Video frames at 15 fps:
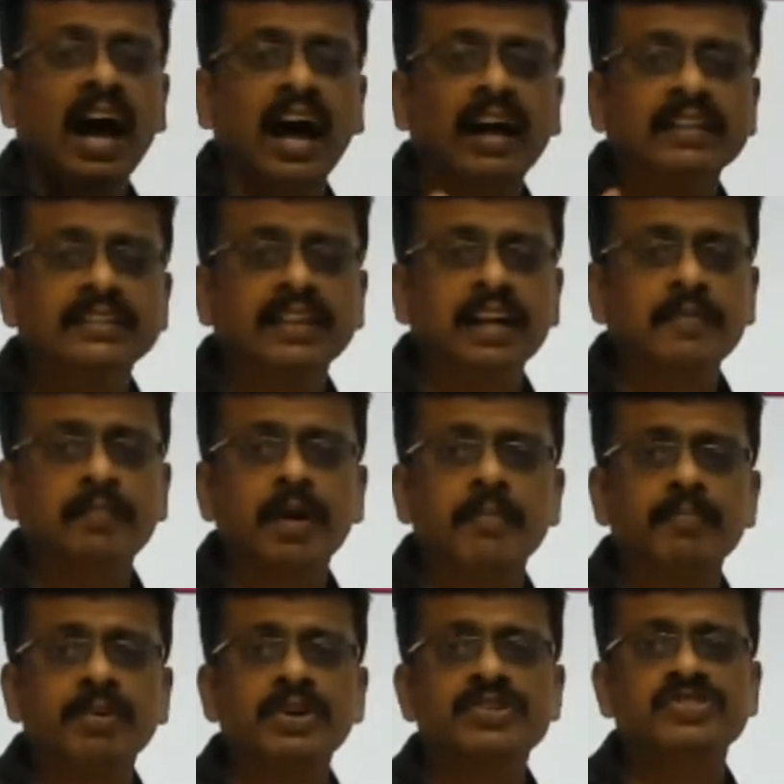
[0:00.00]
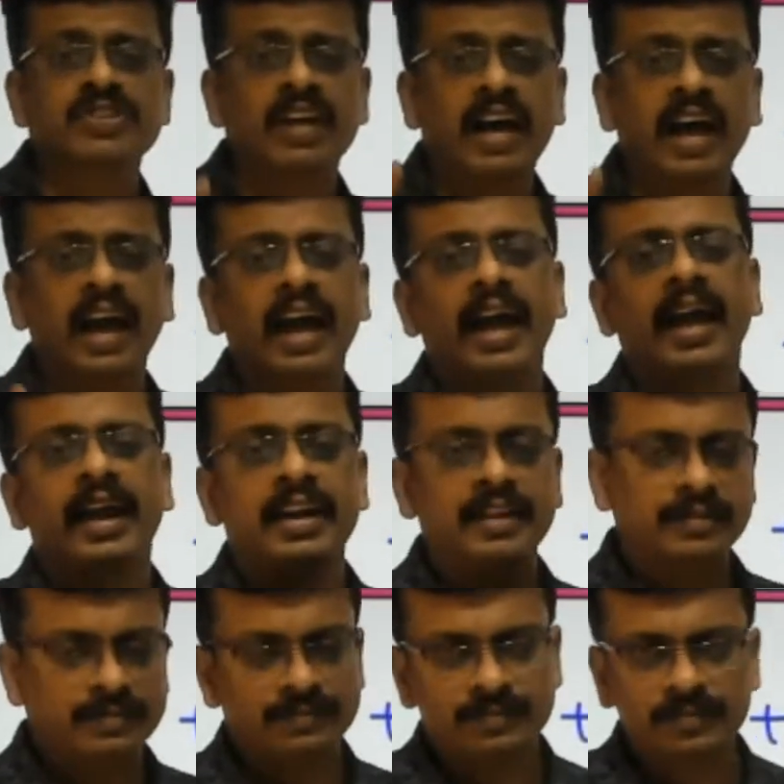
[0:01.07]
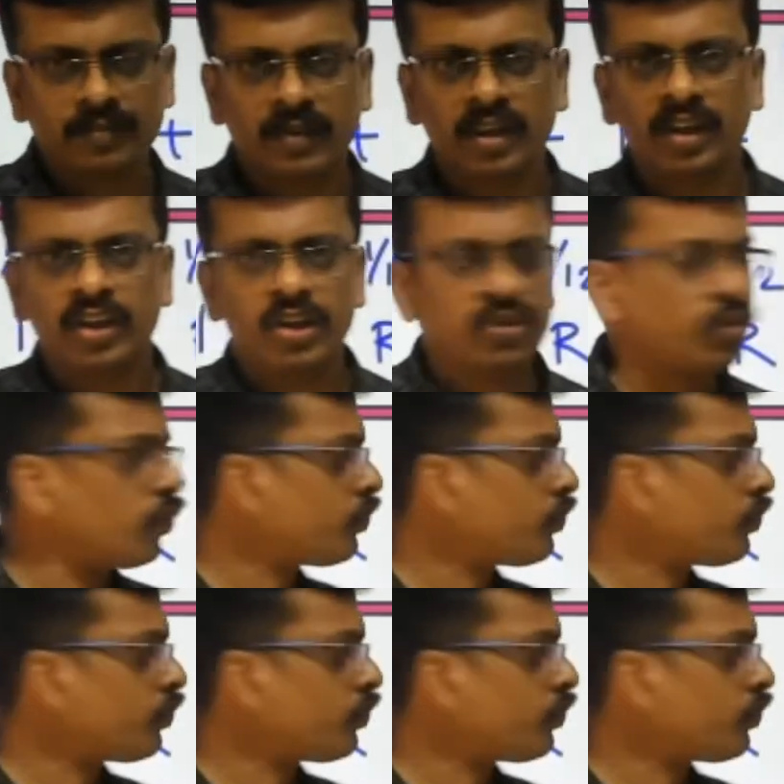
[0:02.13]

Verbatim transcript: other members had. So